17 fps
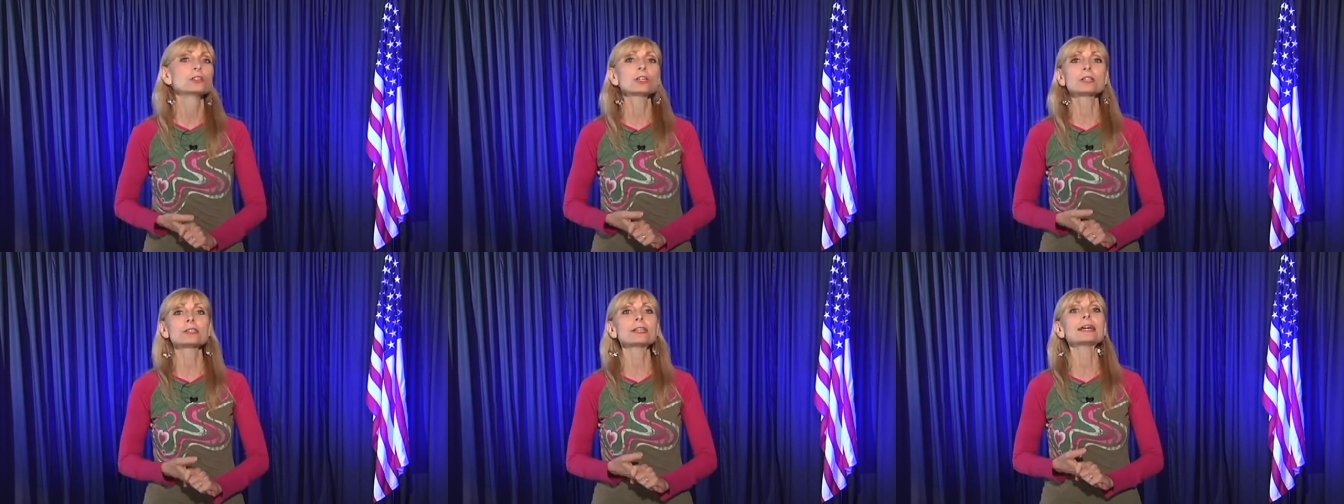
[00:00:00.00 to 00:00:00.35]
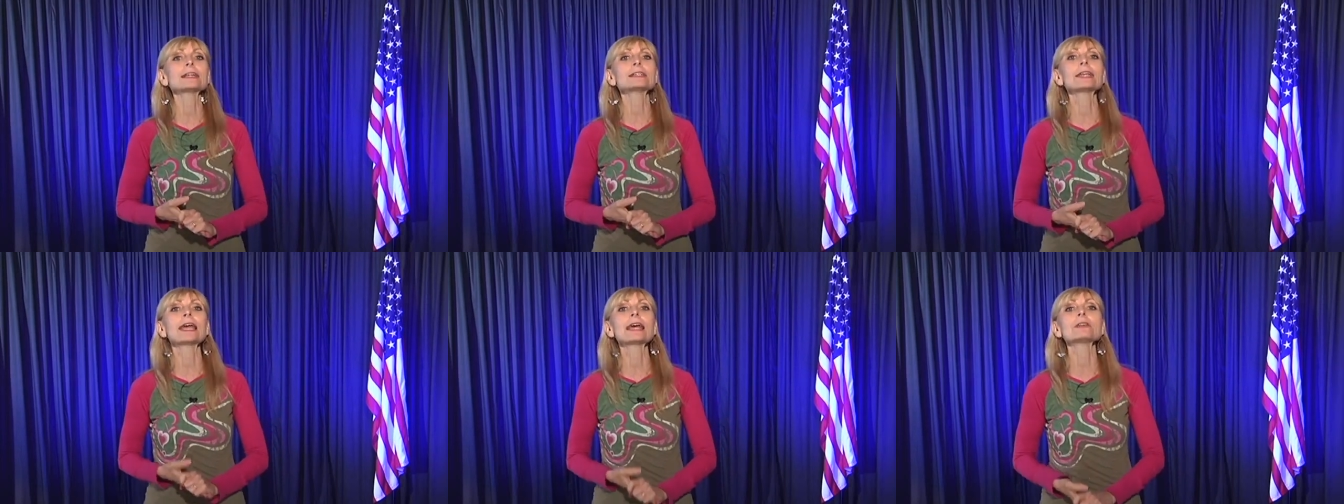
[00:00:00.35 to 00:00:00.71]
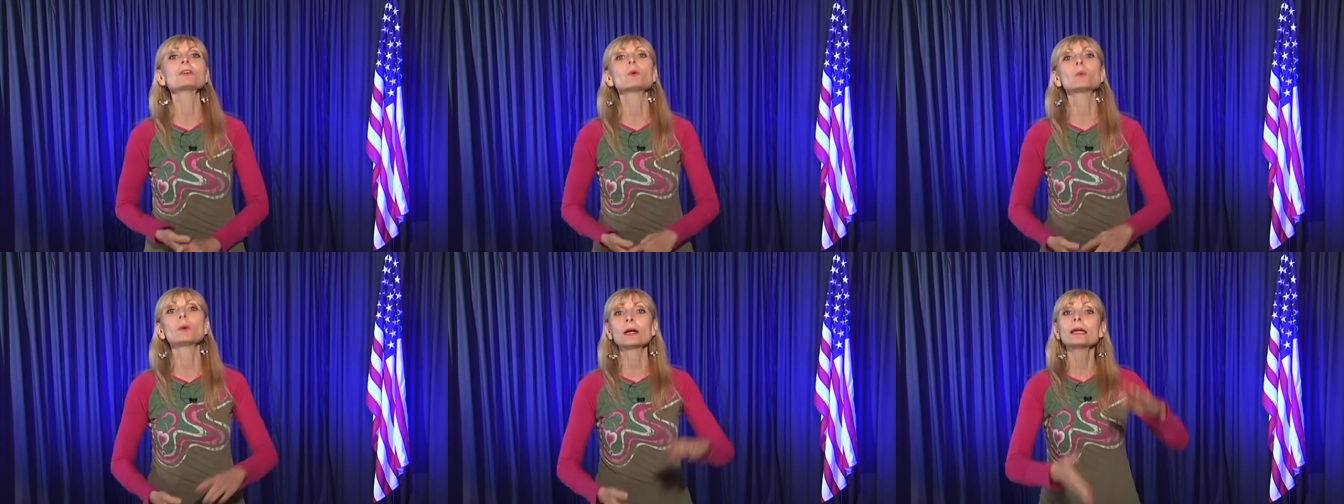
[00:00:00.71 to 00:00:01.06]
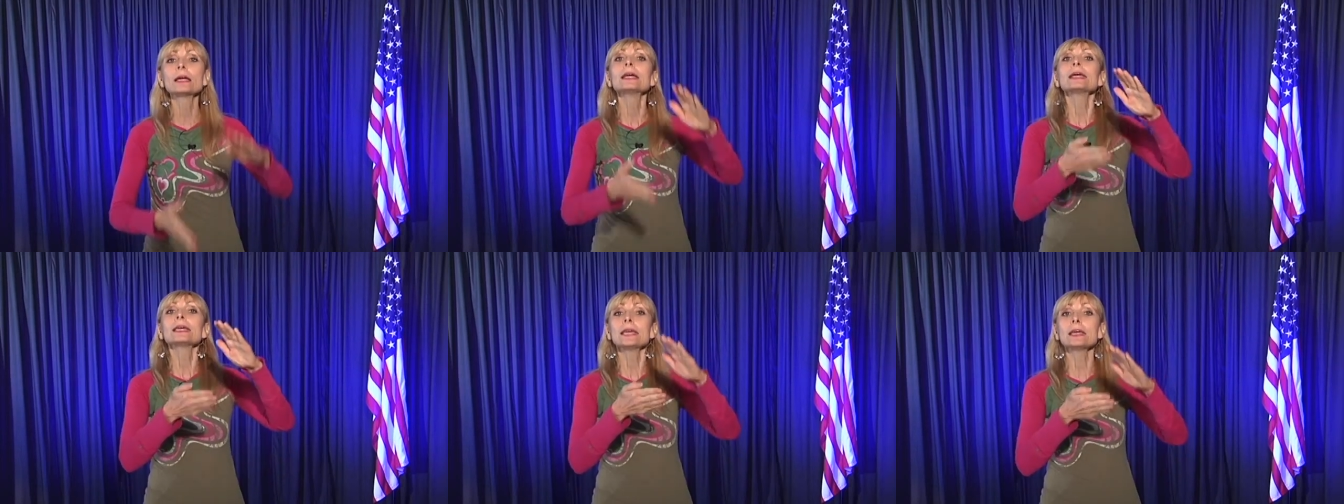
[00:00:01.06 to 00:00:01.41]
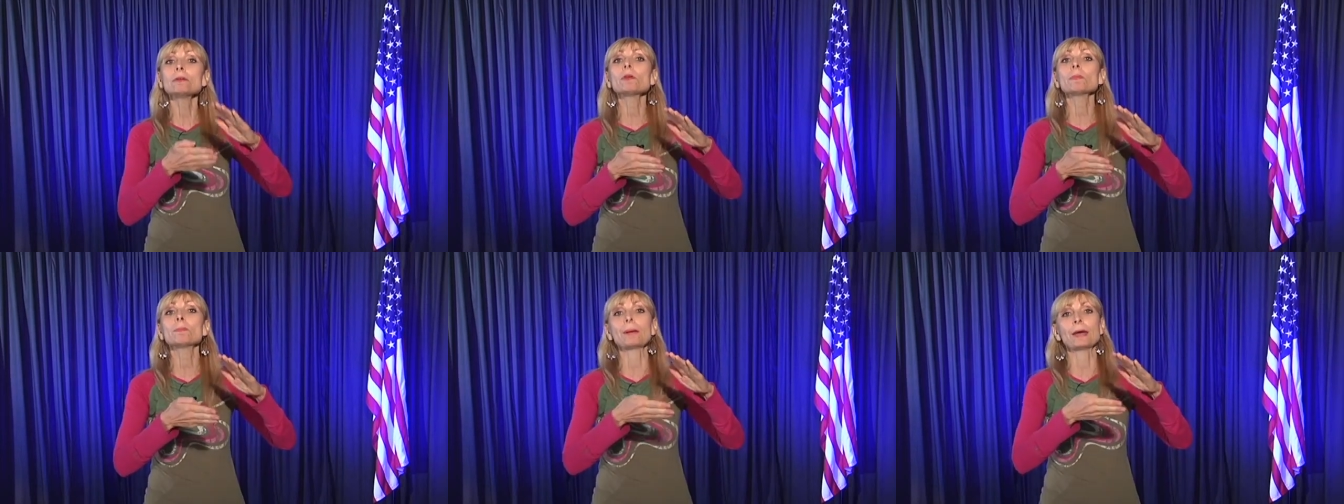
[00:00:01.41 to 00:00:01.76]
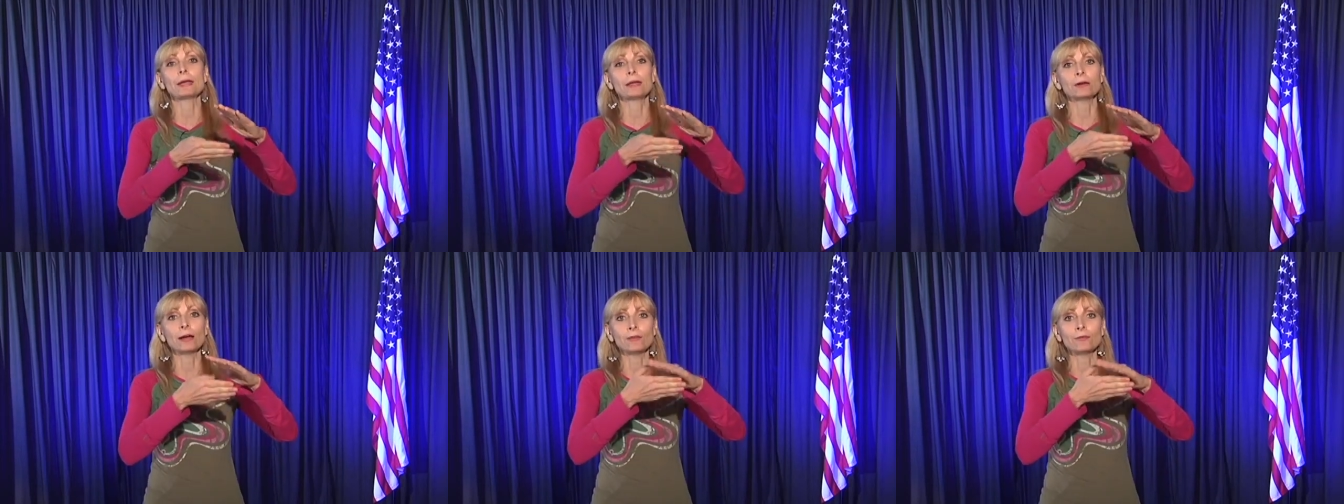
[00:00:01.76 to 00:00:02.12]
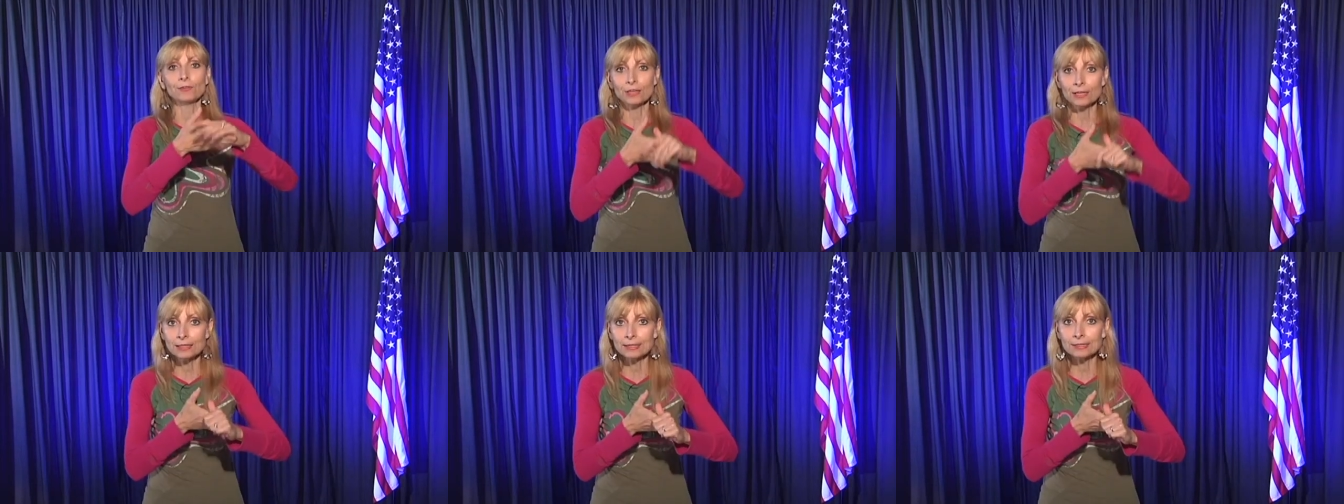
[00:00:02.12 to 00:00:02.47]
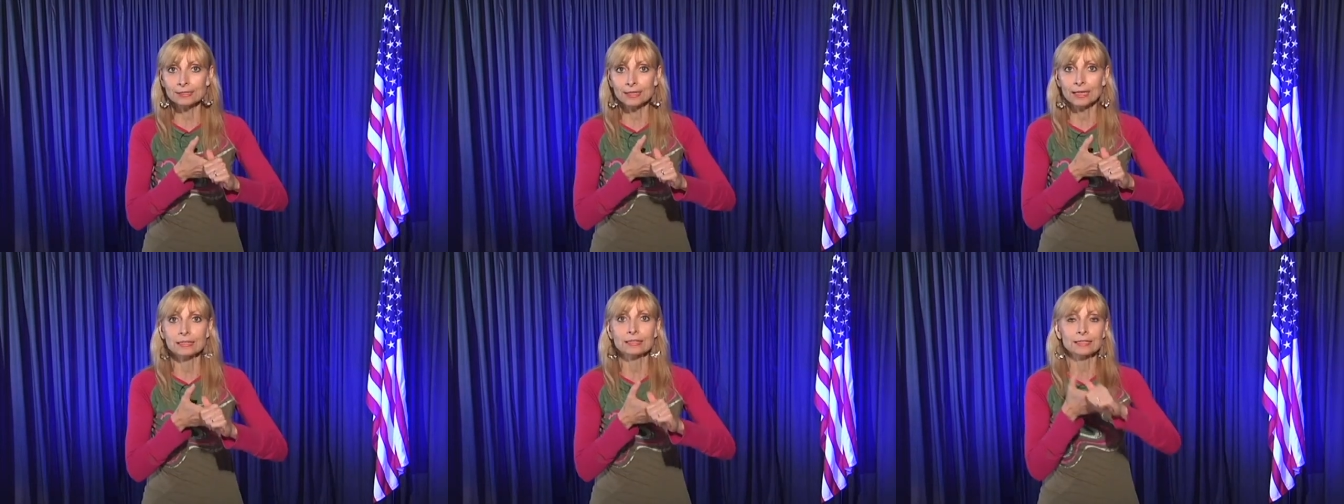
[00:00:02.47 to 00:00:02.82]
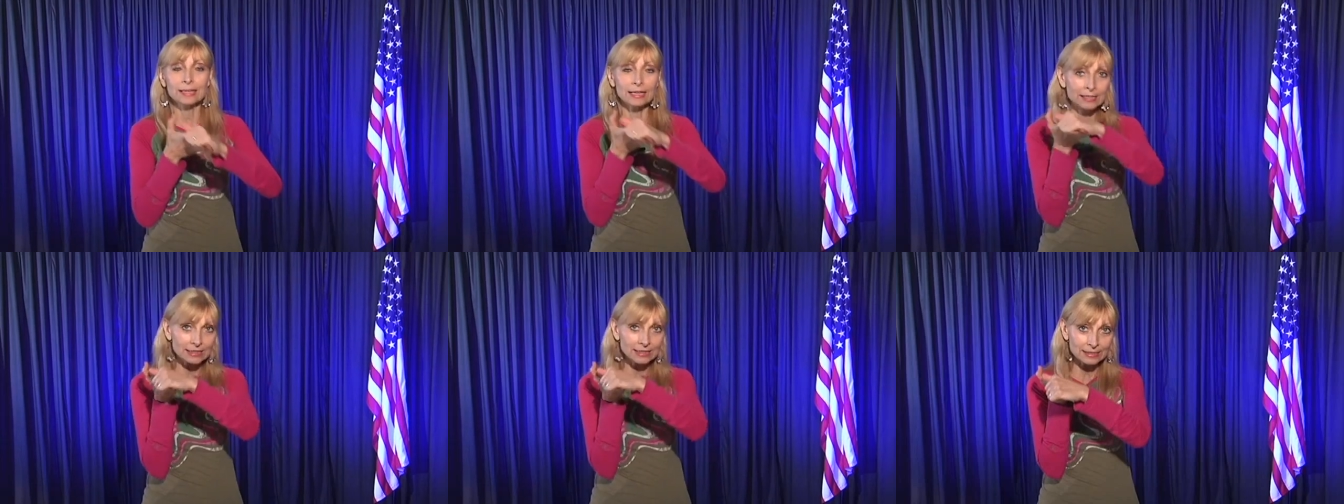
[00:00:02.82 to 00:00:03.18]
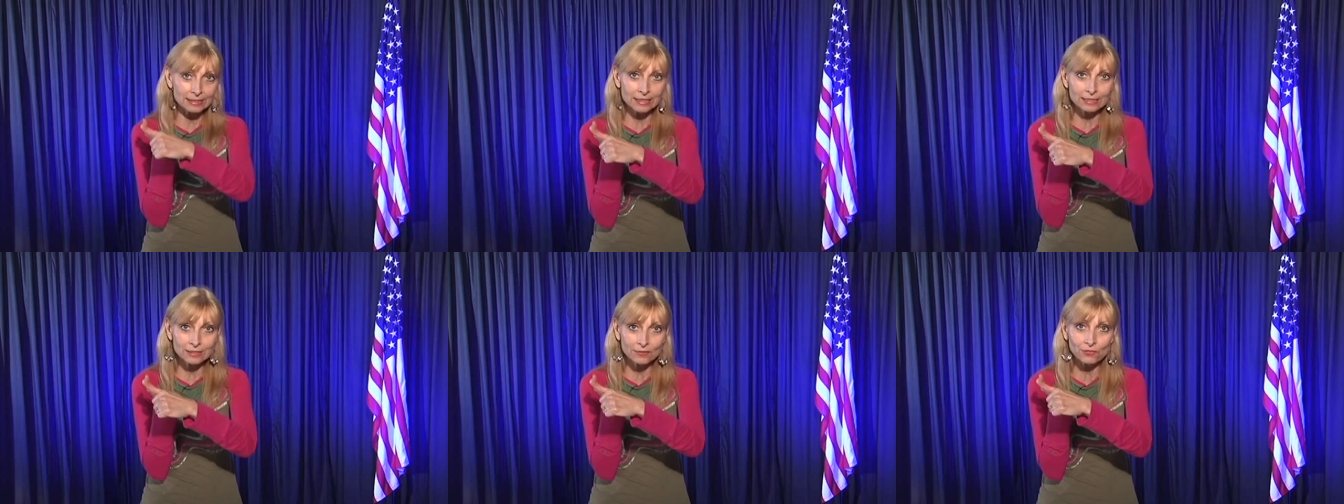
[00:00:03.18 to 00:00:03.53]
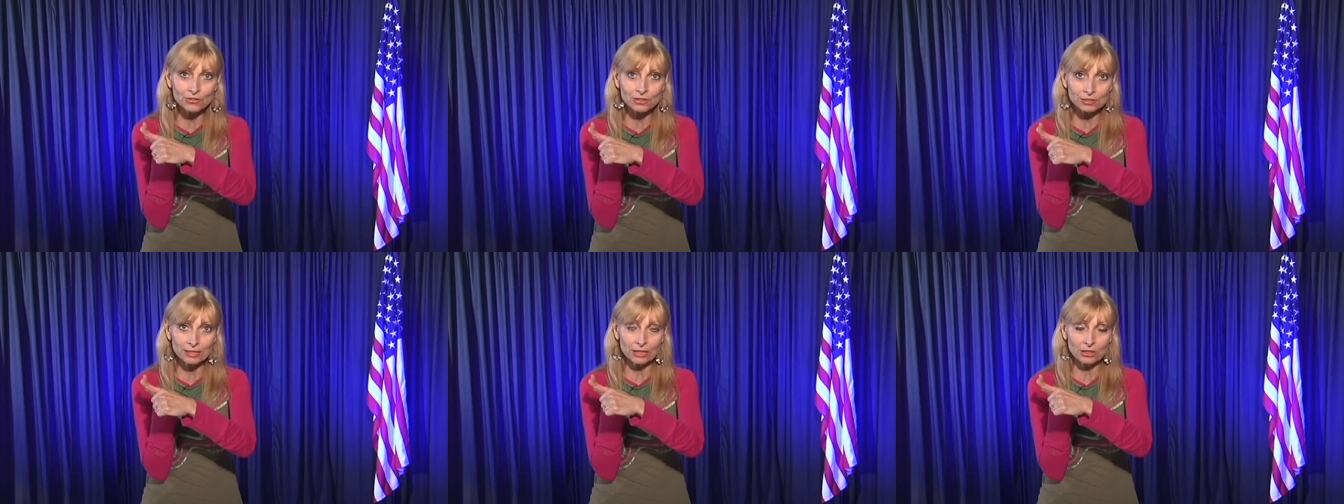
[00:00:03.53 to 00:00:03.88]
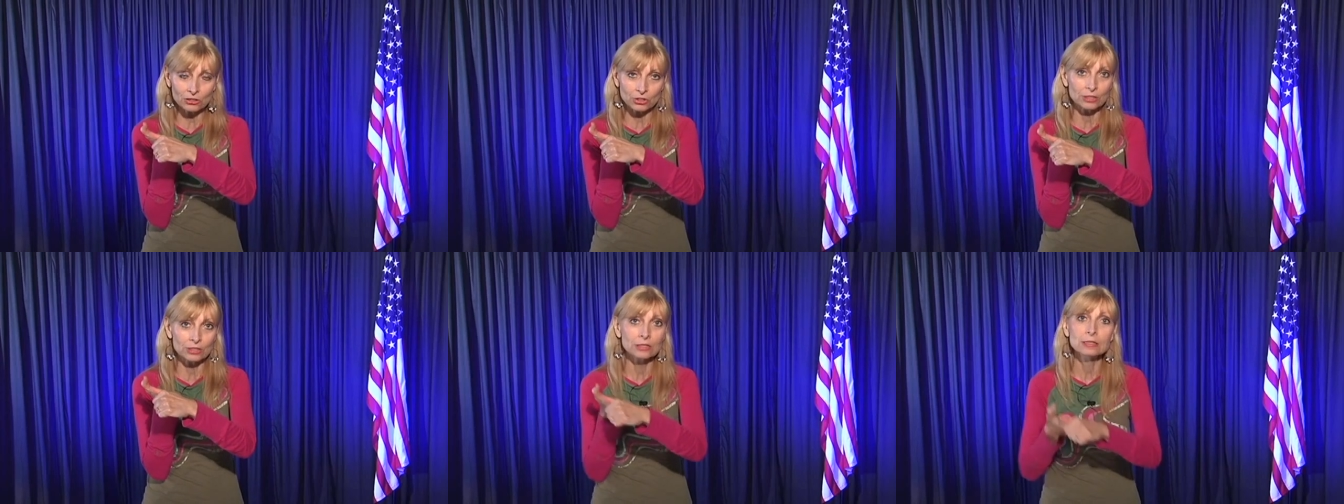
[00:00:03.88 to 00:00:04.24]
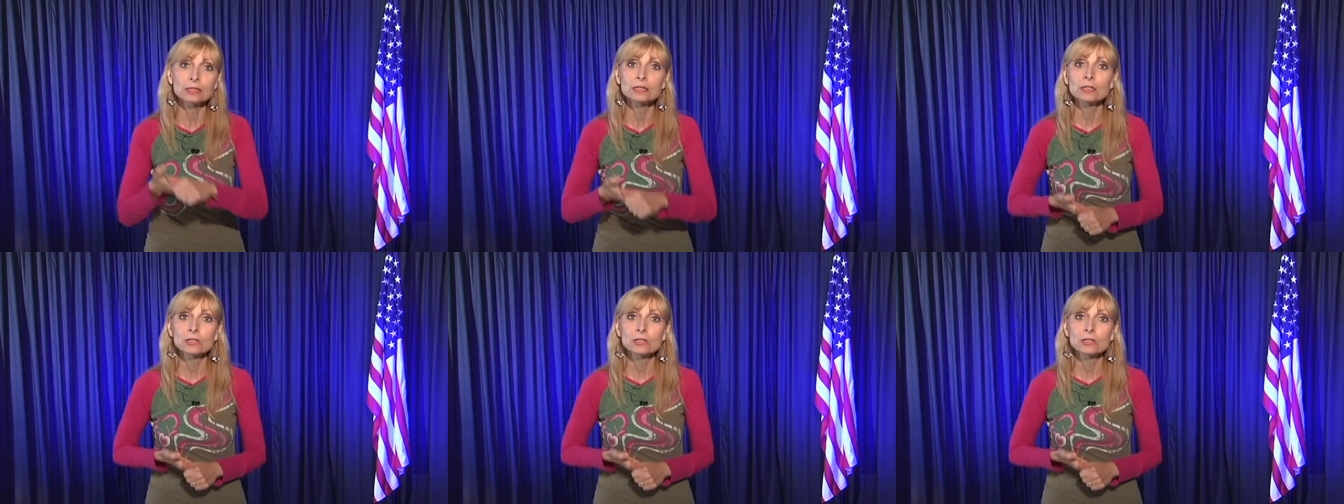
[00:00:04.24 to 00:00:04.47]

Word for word: Just like Daniel, where he repented of his sins and the sins of his nation.